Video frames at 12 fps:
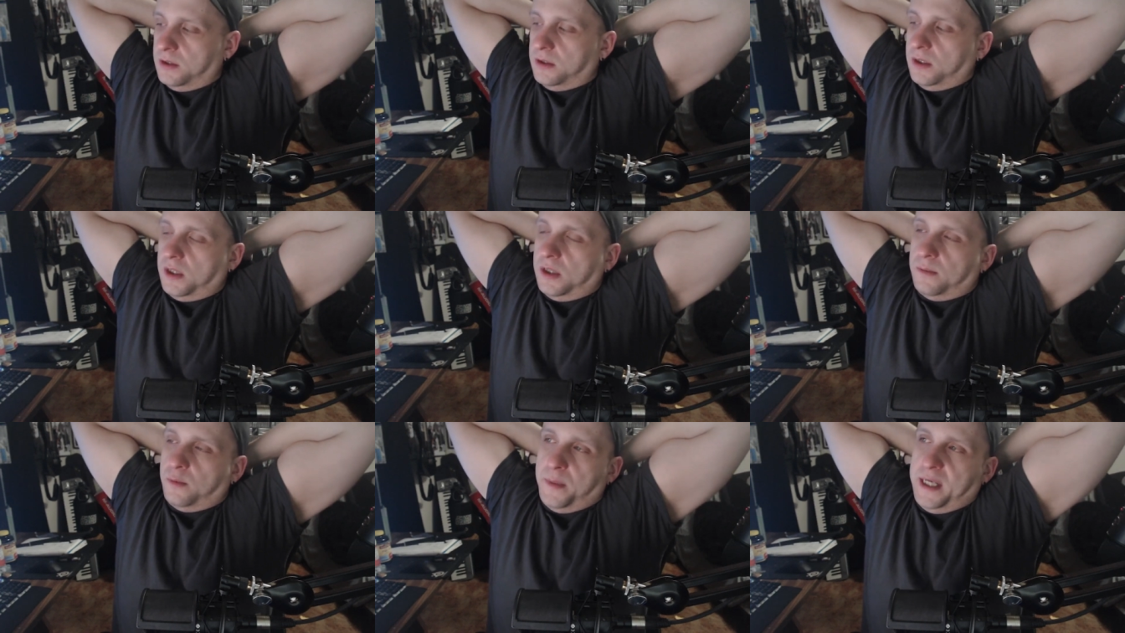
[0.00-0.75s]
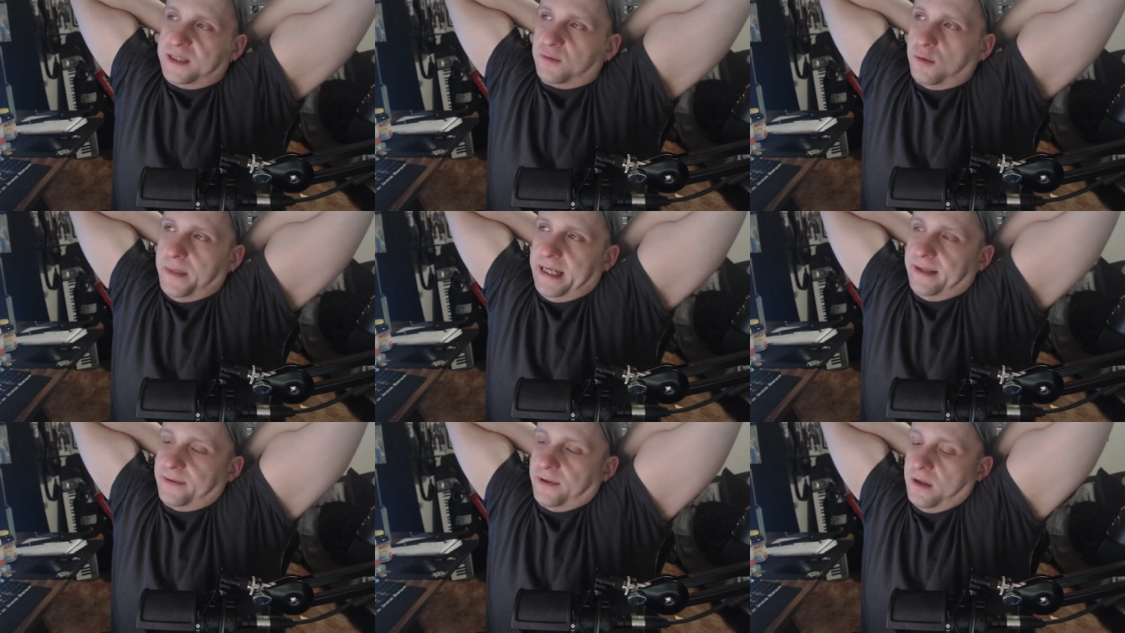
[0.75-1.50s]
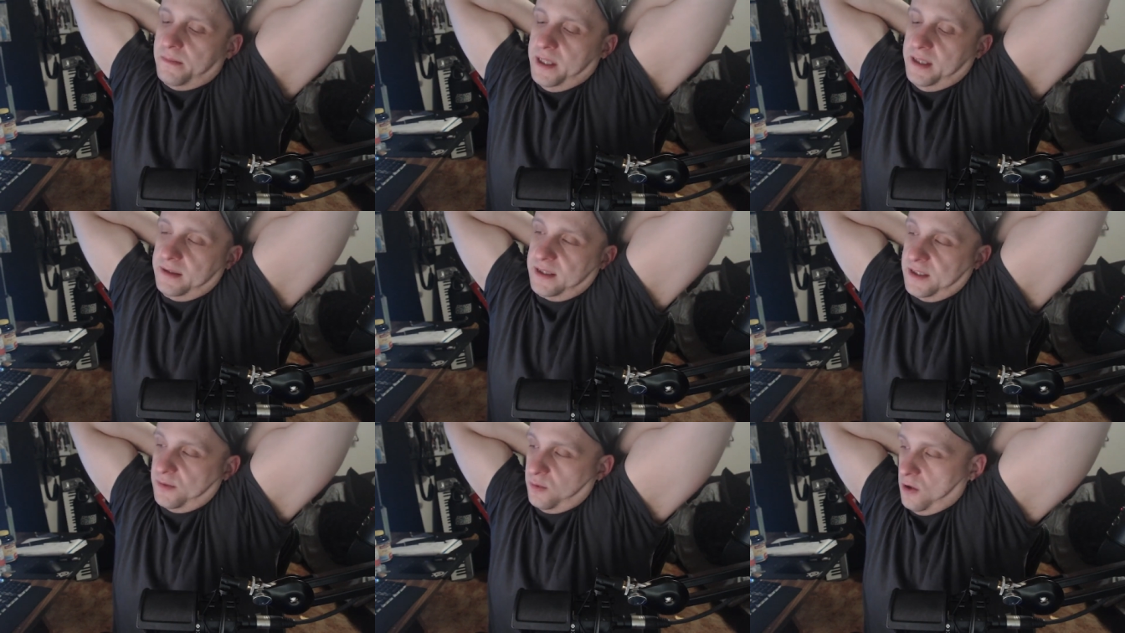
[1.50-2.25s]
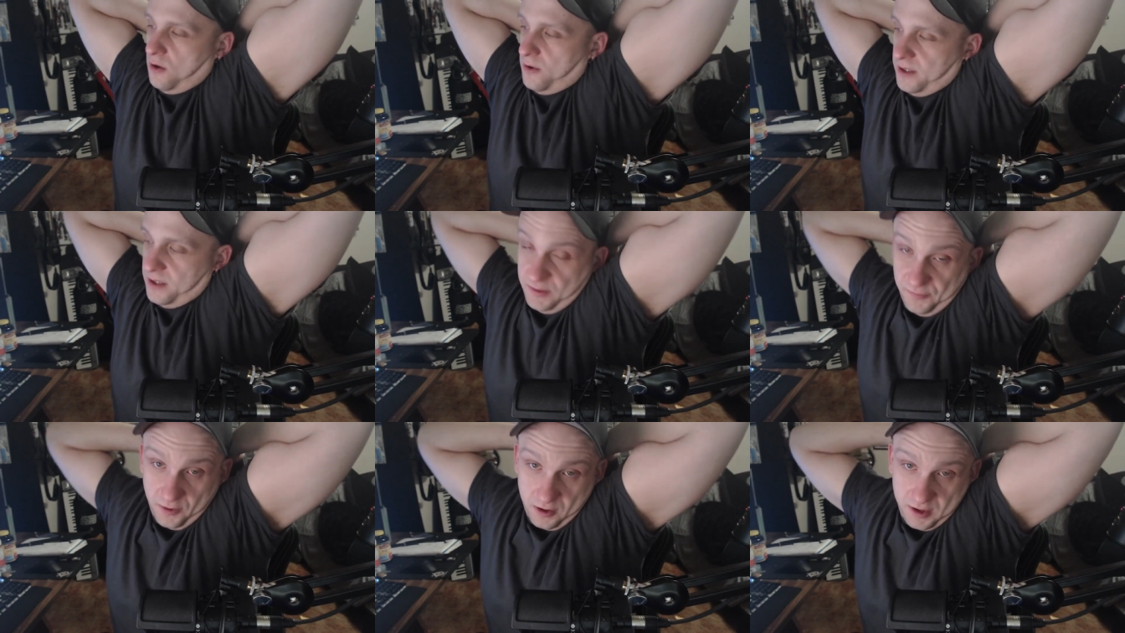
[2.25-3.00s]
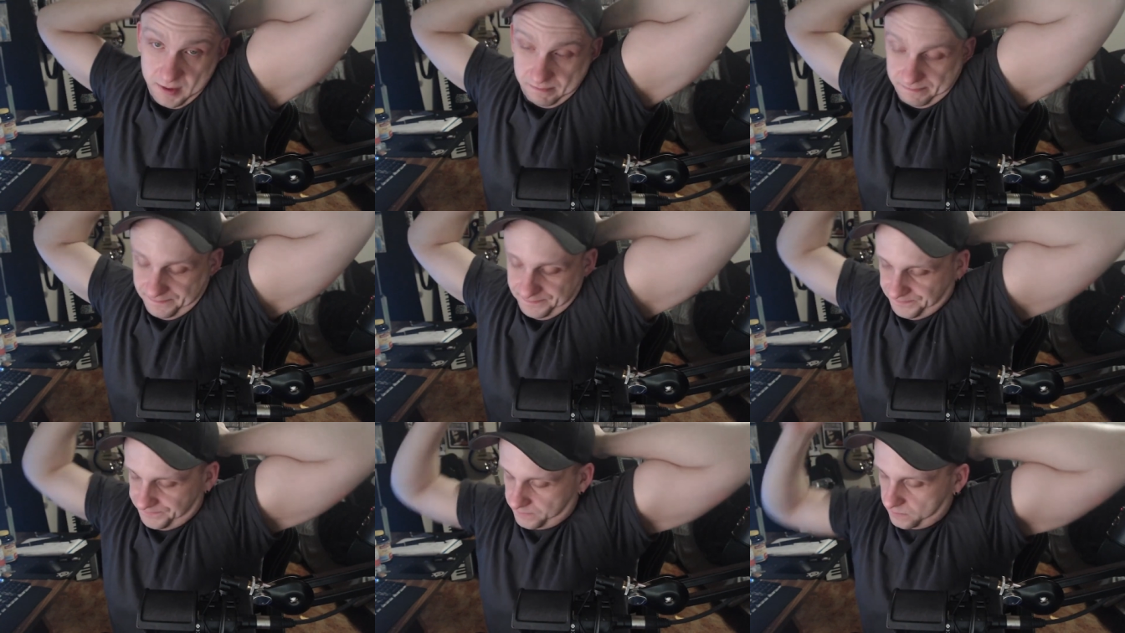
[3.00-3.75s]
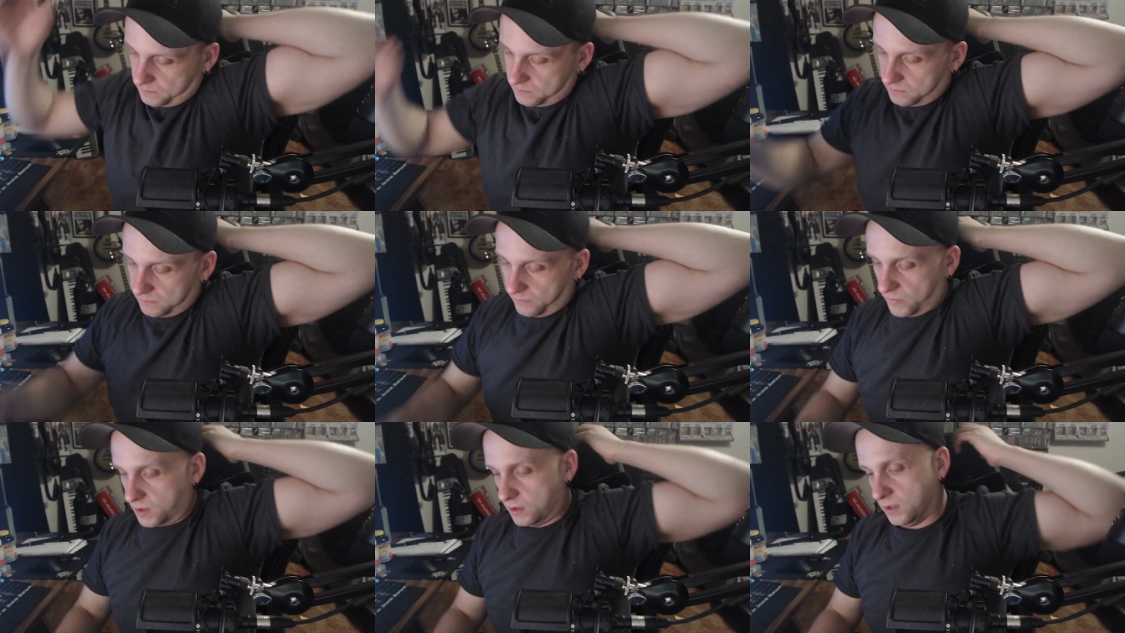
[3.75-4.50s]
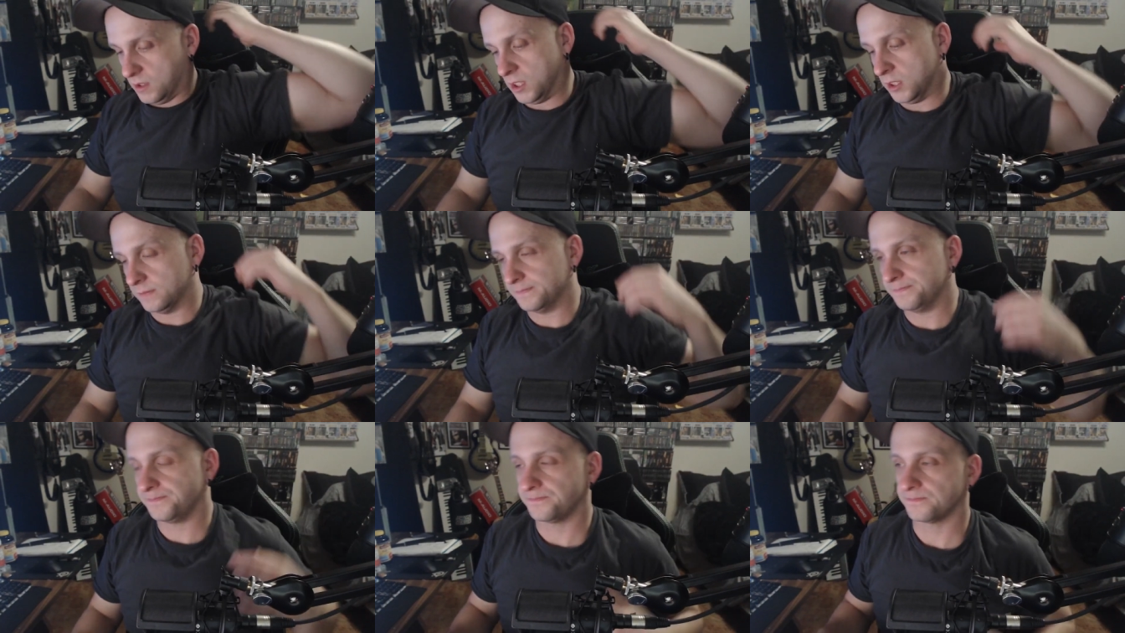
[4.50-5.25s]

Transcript: Um, we might as well make it 30 minutes since we're already this far in. Um,